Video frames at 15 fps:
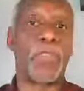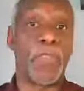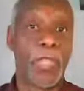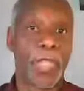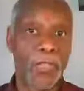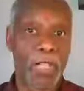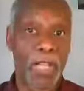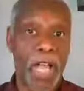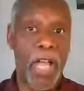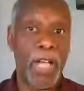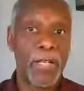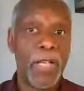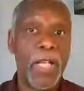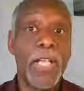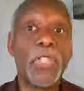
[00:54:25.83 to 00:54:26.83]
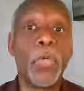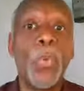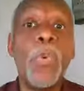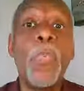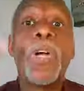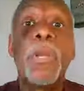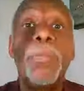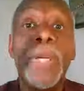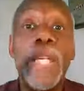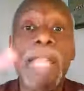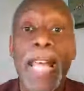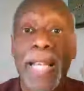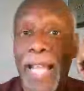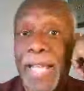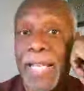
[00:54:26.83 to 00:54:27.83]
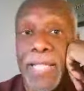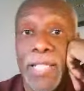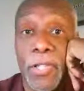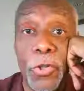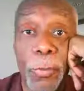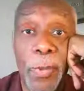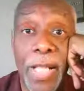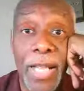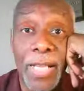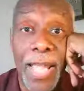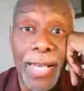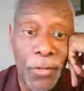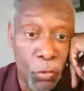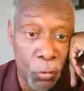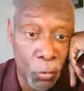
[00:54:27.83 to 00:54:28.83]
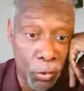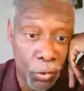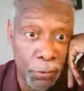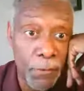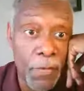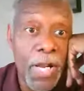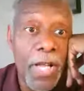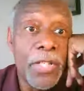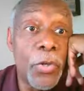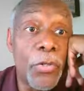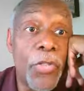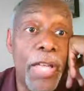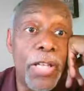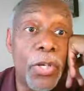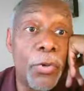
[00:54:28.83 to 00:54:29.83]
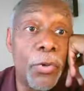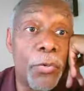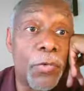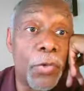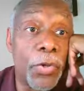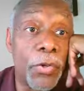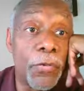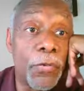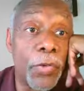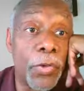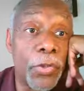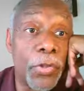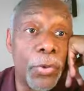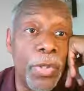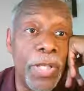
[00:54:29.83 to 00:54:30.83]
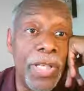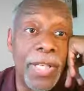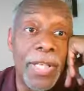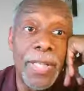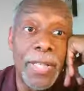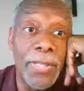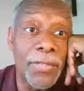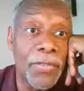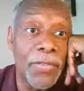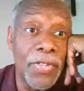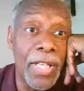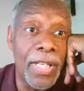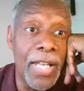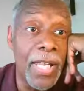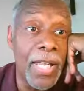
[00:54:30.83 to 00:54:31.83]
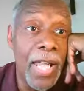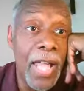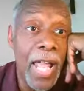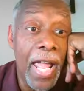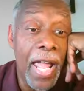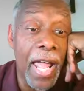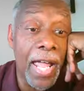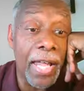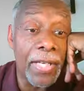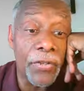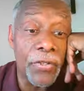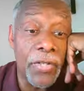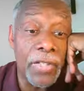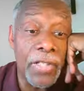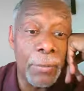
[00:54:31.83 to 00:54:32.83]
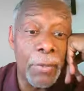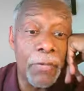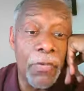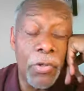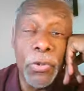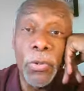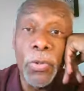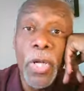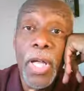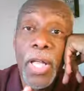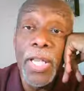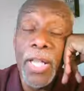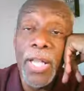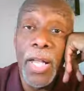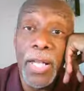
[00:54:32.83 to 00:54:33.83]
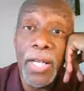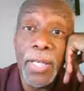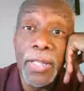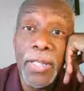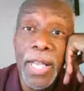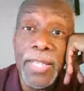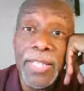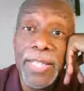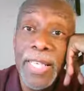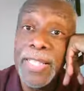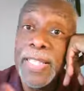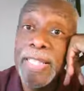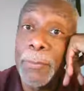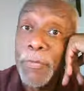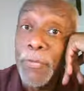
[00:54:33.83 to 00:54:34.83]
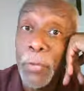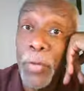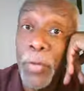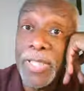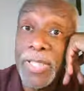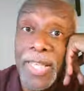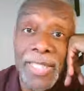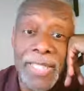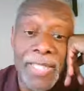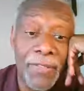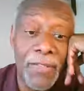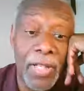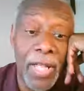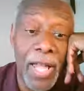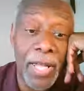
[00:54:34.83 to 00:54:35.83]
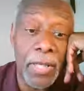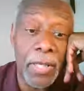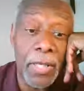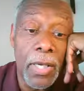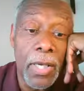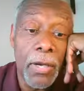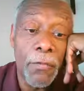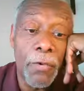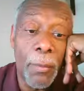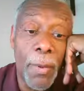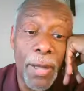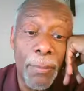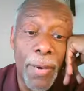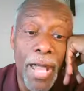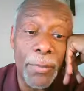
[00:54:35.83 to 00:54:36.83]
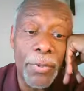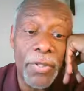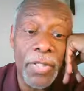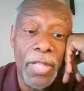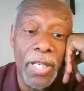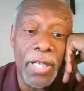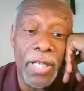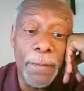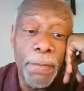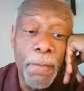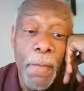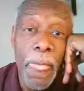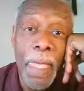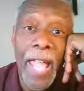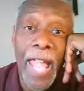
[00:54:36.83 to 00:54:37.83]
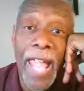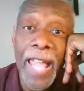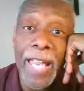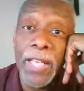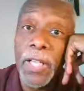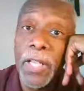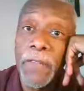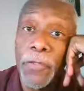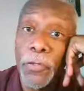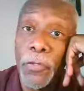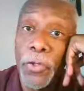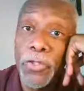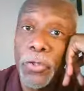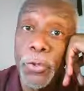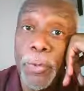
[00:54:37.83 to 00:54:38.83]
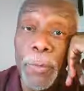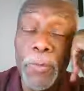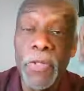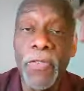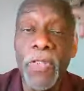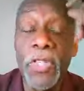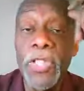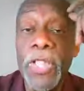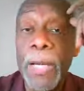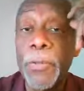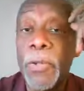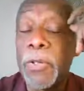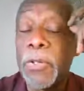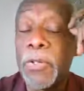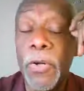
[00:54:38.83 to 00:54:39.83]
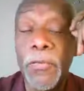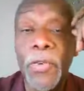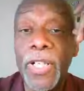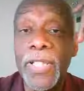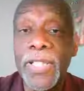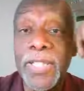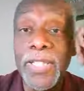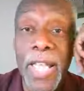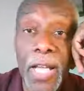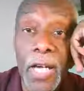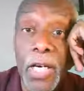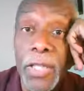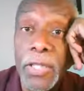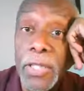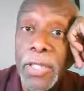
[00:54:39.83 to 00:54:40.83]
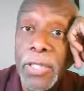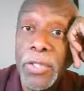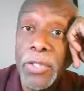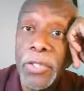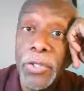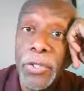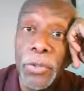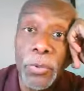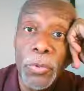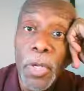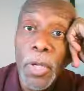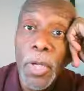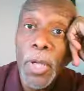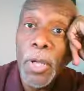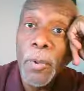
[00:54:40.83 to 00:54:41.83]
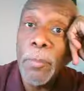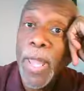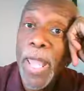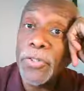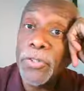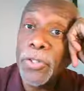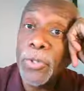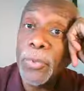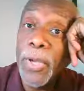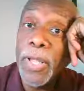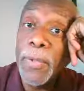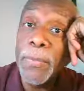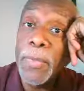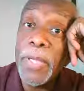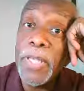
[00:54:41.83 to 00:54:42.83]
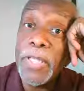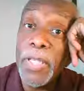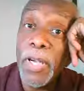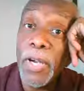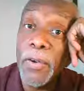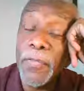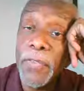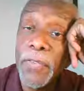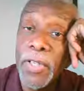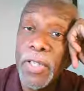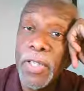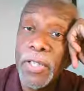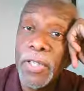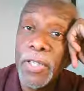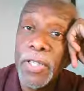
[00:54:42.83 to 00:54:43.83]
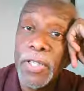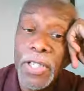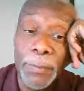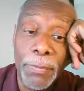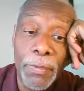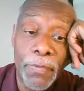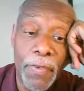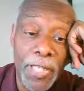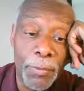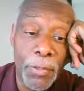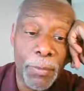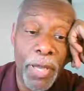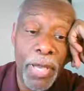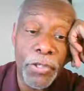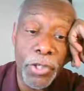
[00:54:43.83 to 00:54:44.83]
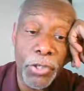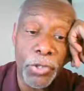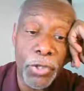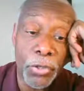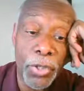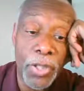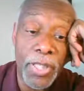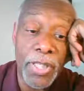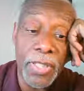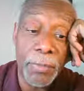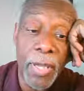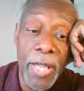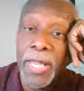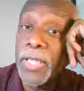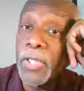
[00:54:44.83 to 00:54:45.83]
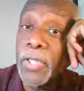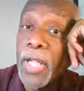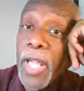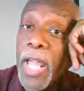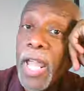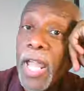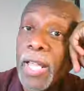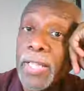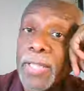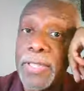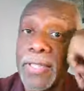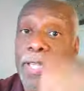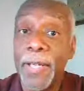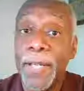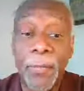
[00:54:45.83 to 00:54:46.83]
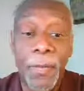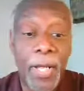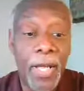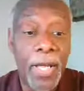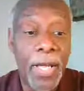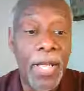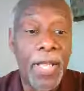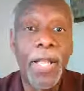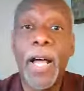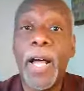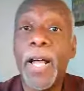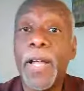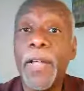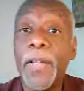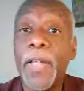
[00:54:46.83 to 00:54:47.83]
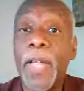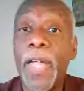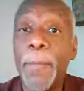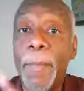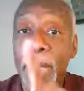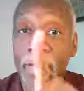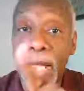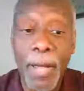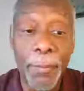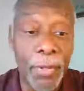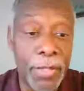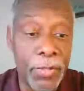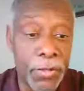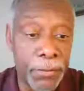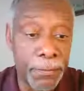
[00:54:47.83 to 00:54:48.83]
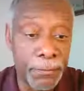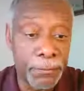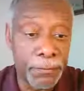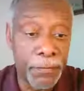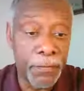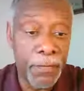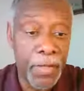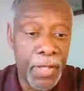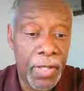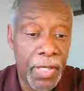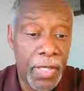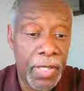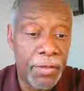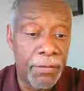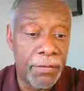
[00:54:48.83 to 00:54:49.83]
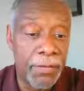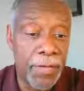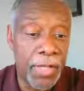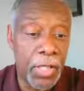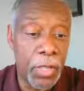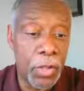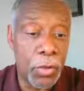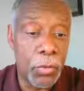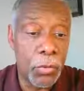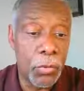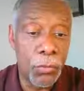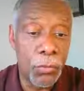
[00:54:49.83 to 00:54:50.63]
the living God. So we want to be that light, continue to be that light in the world. So thank you for tuning in this Sunday, and I'll see some of you next Sunday, some of you Wednesday at 7 o'clock for my Bible study. And those who are members of Good Shepherd, don't forget to stay on to listen to Pastor Grimm. He's on the Good Shepherd Facebook page, or you can go to his page and listen to him. Amen. God bless you. In video.